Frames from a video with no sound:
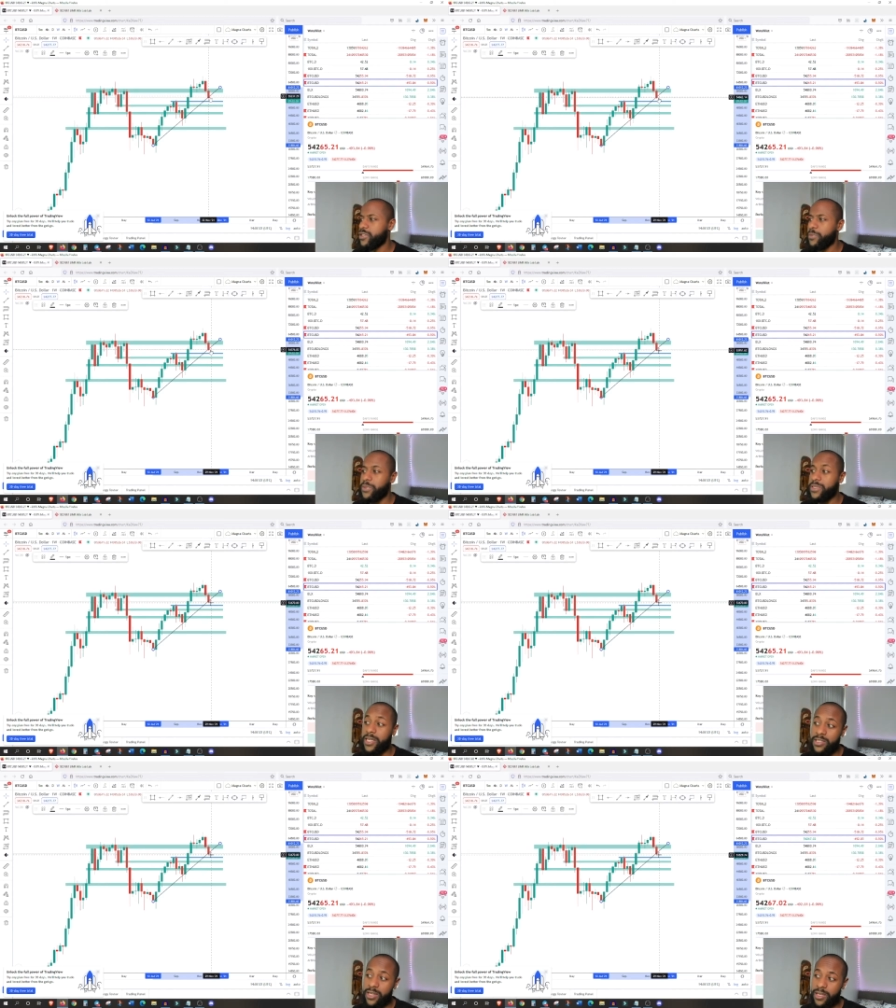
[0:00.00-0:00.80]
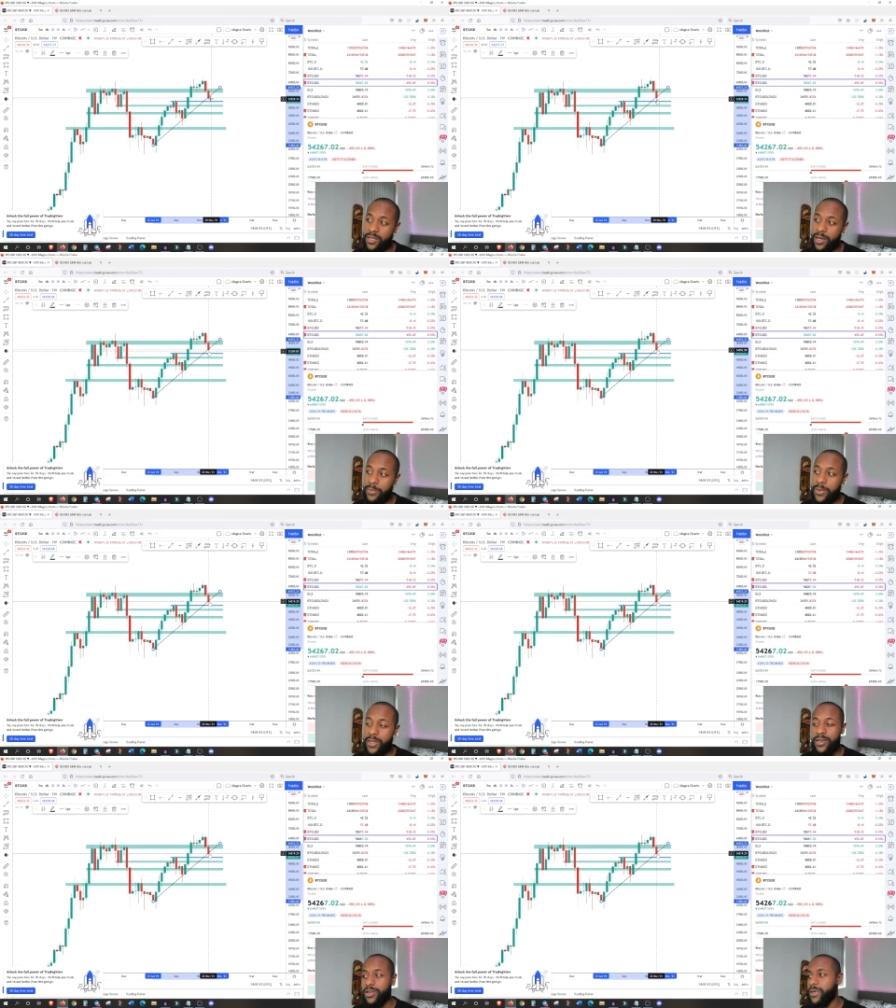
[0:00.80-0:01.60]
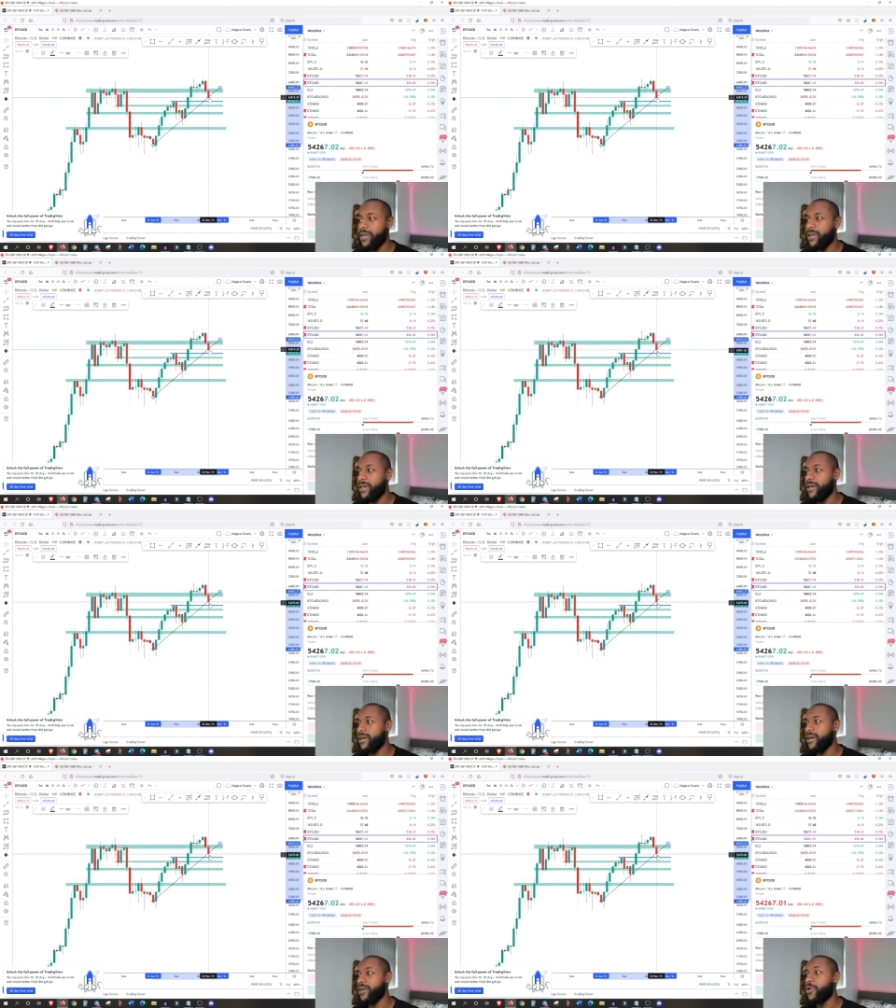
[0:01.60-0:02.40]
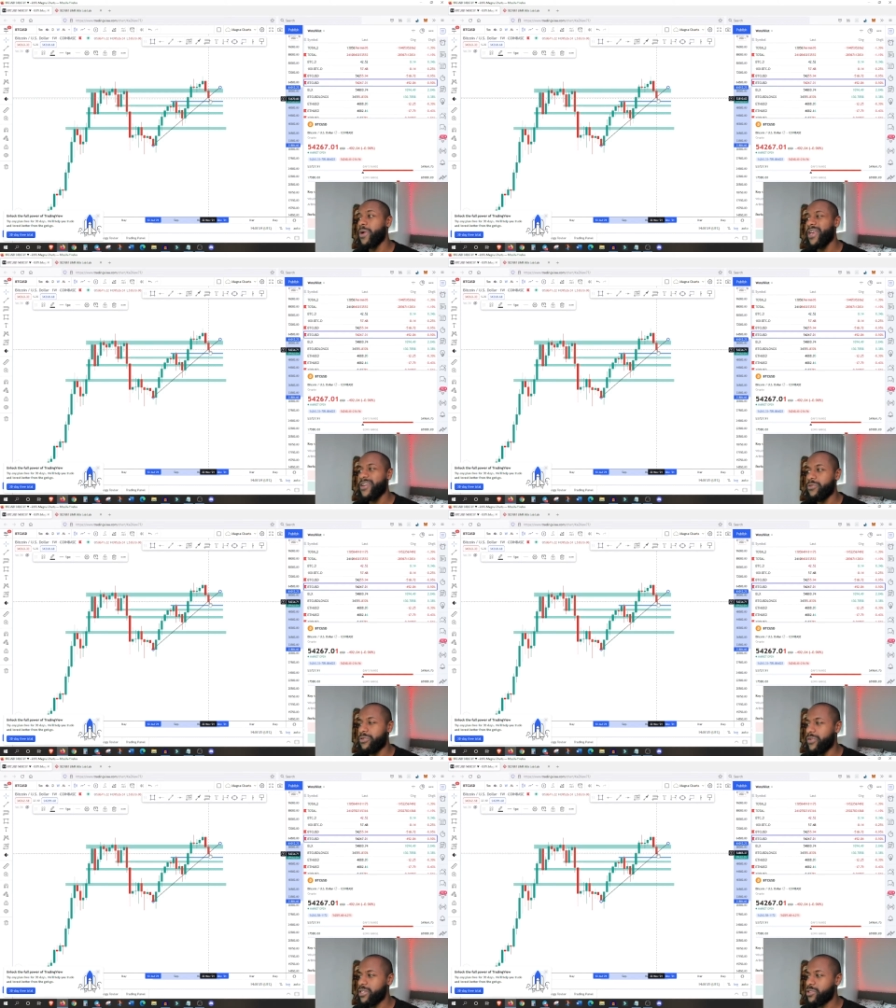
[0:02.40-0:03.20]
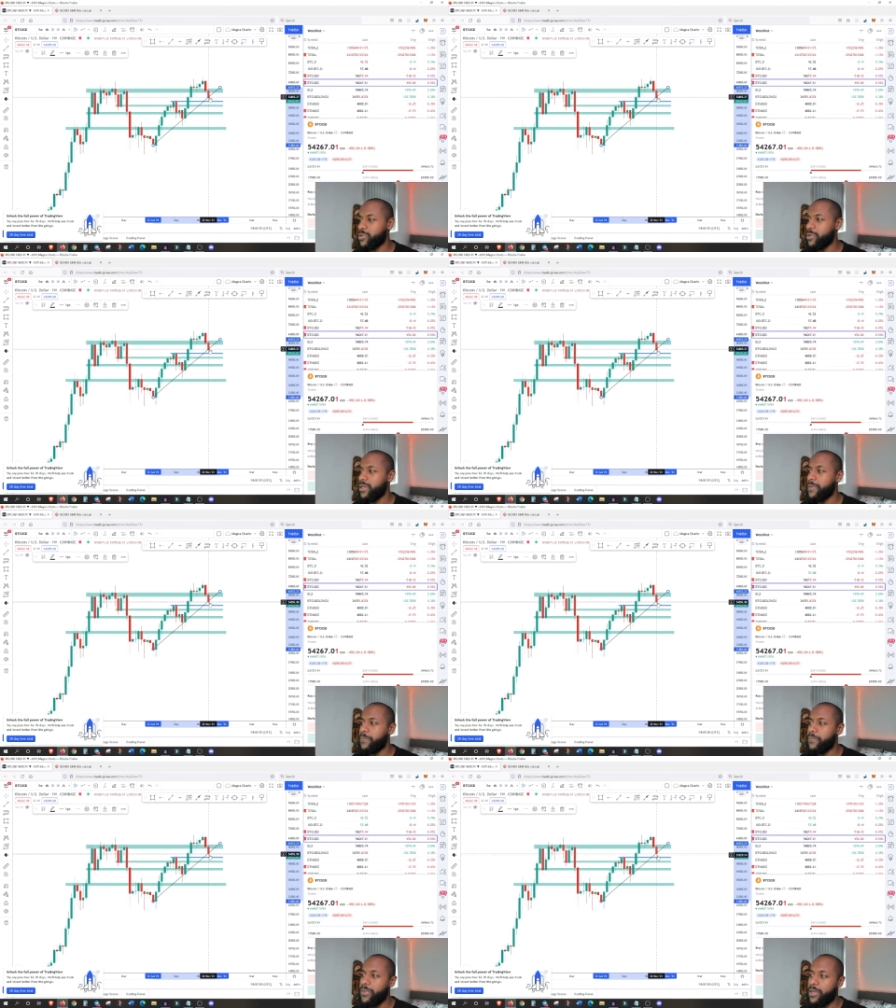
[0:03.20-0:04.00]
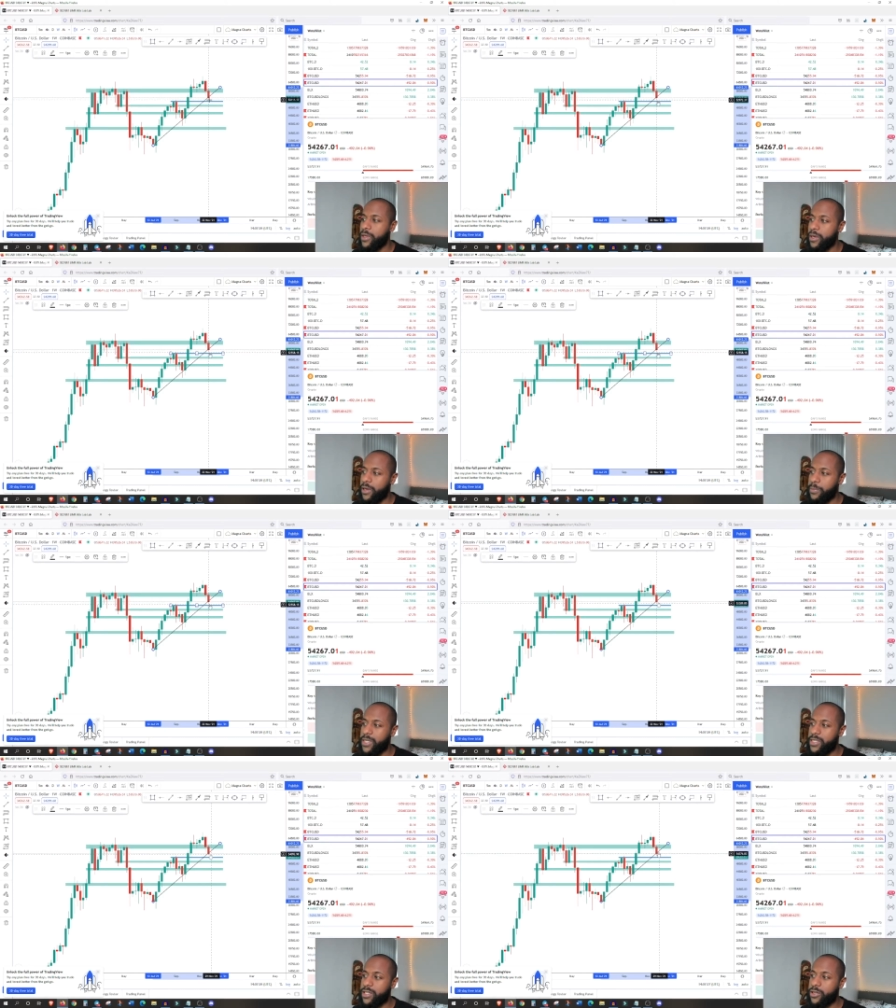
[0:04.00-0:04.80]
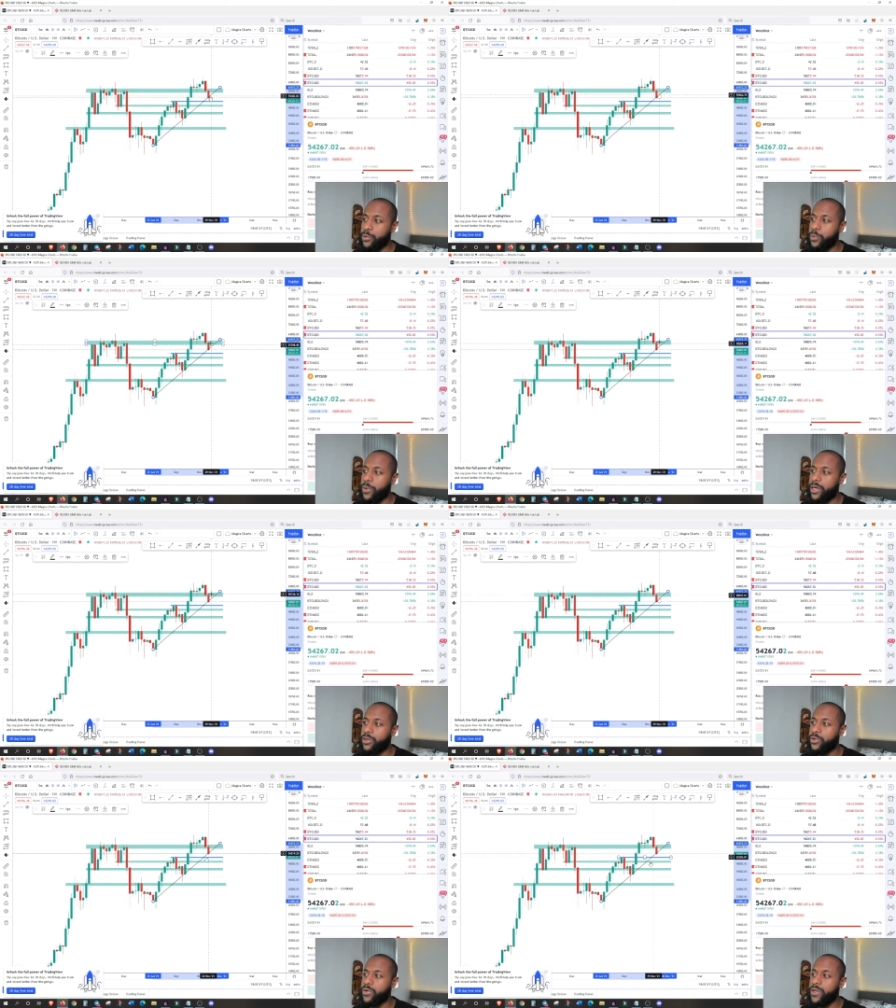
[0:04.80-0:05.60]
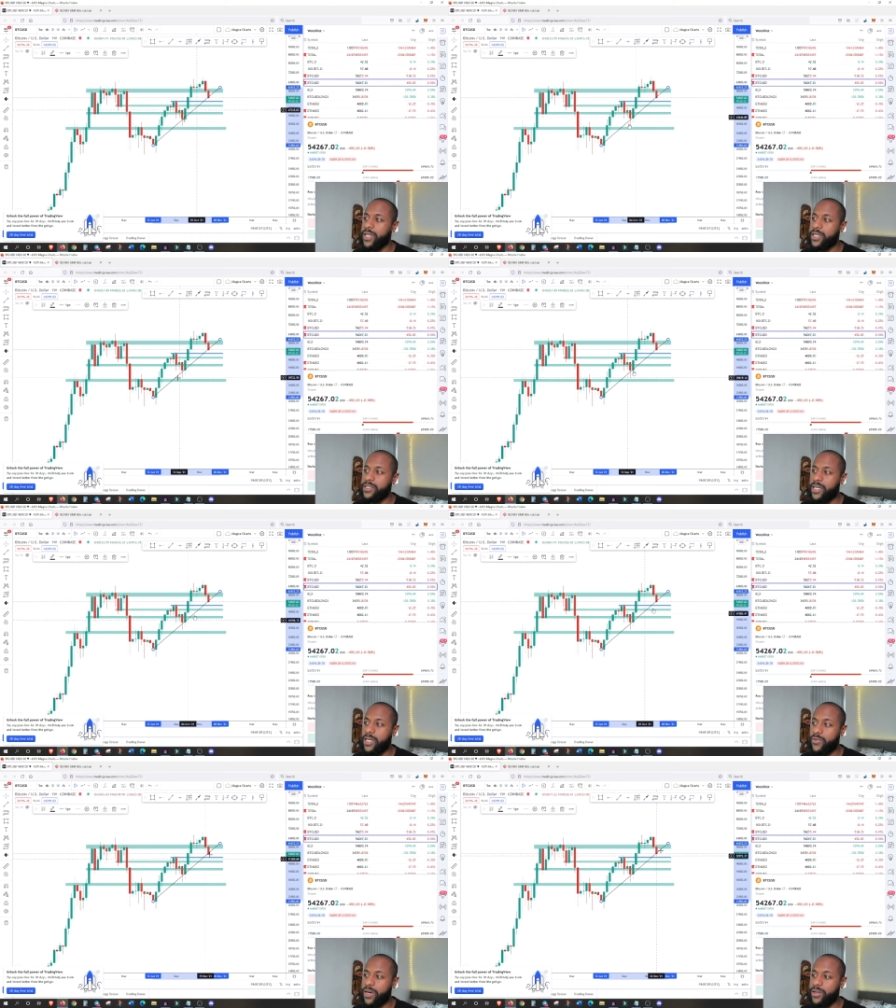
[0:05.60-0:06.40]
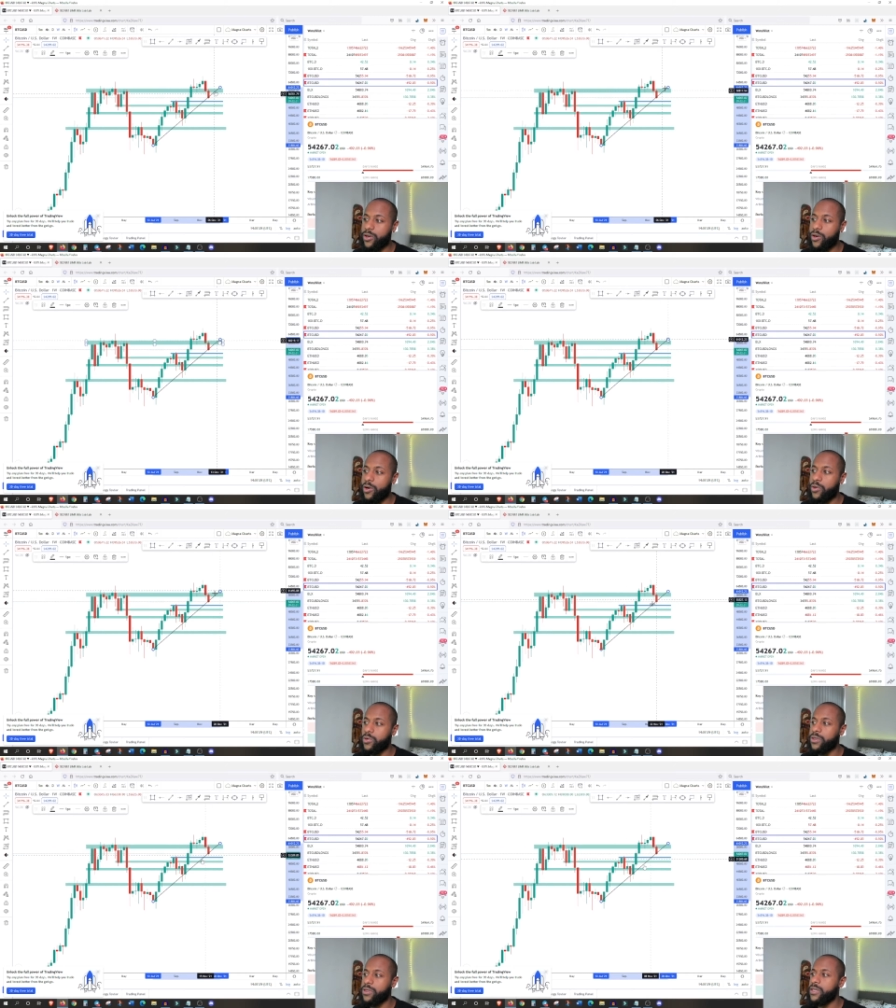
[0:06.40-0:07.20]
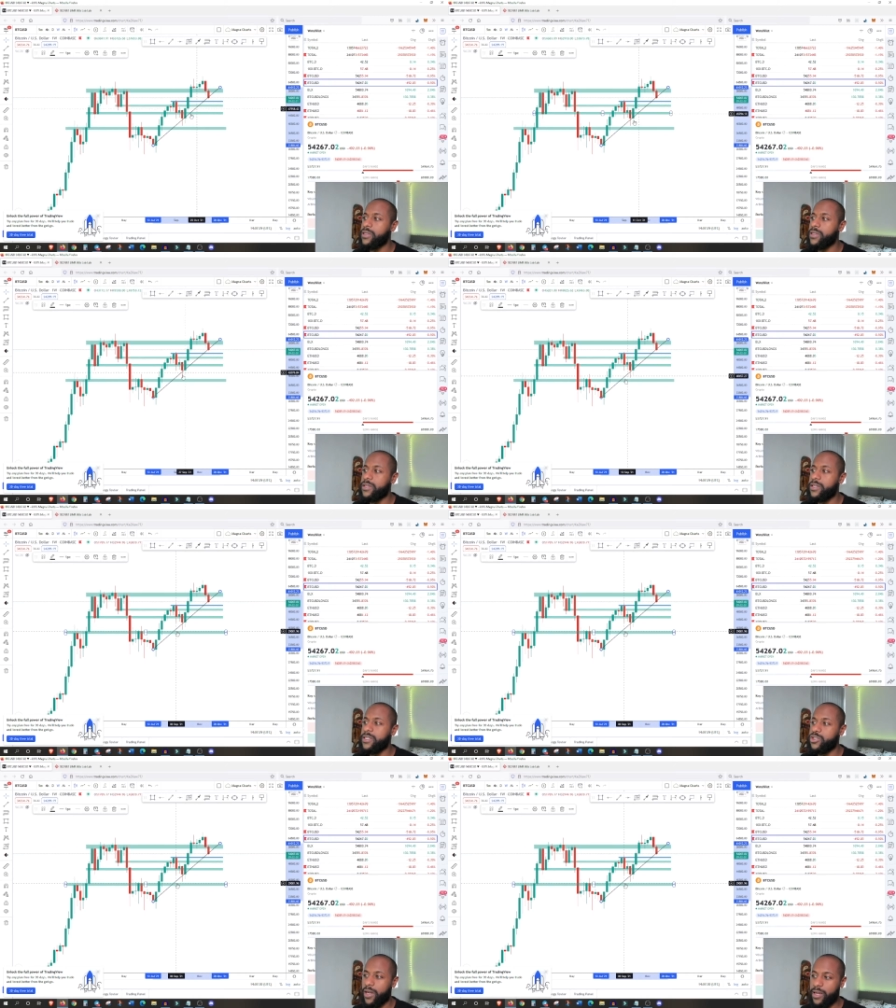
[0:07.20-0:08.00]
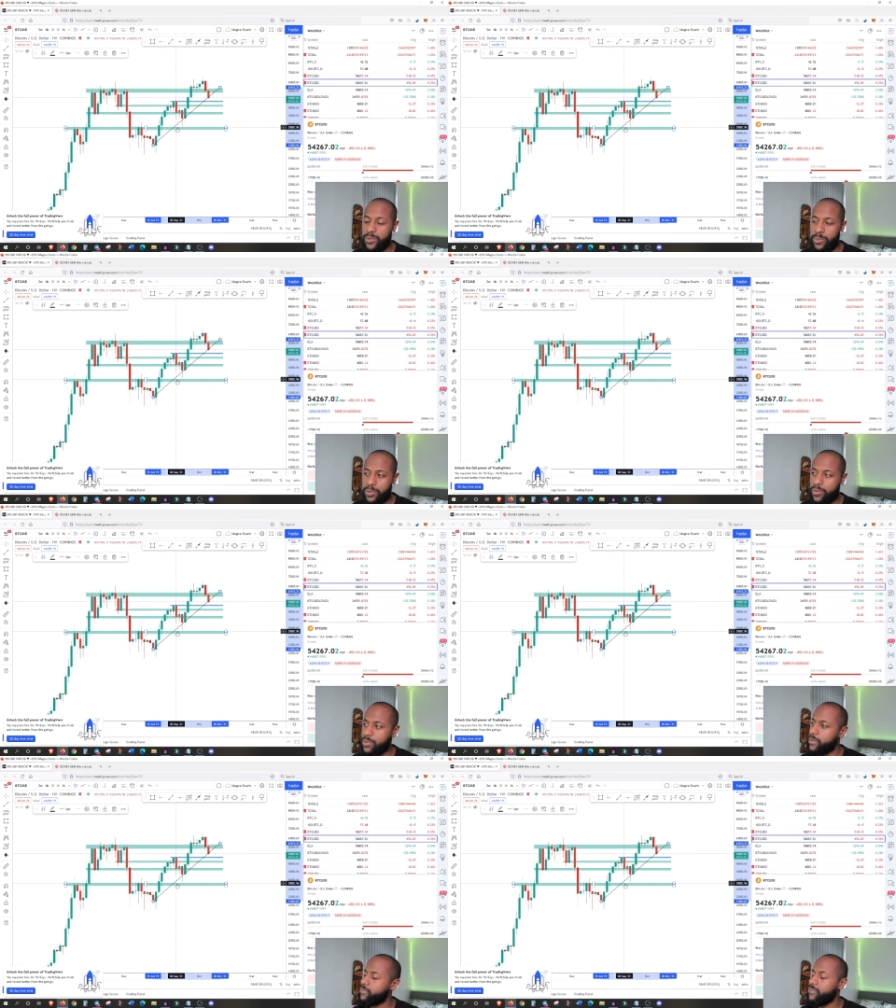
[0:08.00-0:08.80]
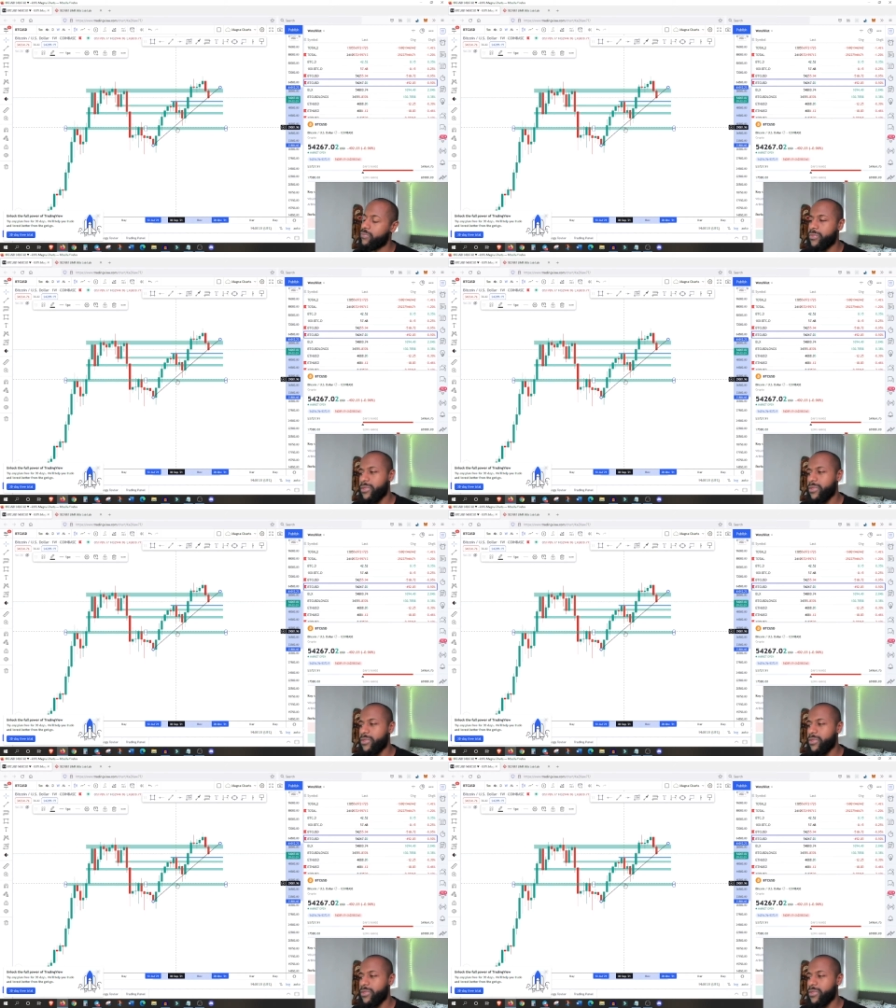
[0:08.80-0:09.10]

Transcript: So potentially, I mean, there could be a quick reversal, potentially could wick through and then turn around and hold this trend line as support.